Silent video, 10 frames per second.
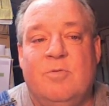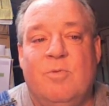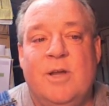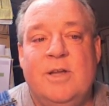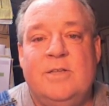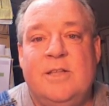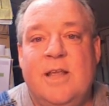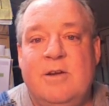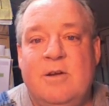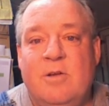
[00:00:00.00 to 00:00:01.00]
what is it
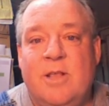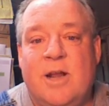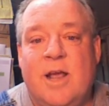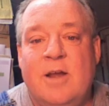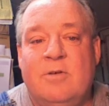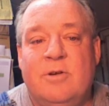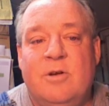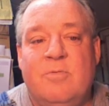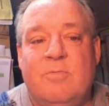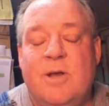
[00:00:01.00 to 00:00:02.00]
they know that I don't
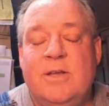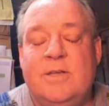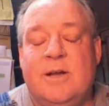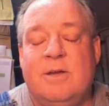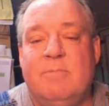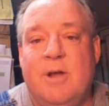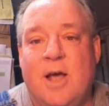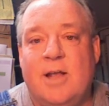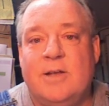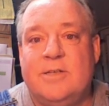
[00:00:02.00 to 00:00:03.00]
know? What is it I'm
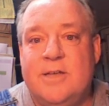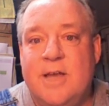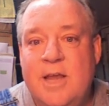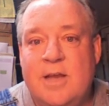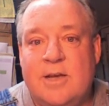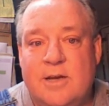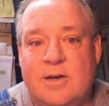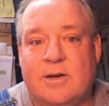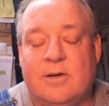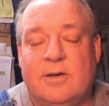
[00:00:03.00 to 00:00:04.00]
not seeing
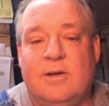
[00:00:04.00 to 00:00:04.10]
here?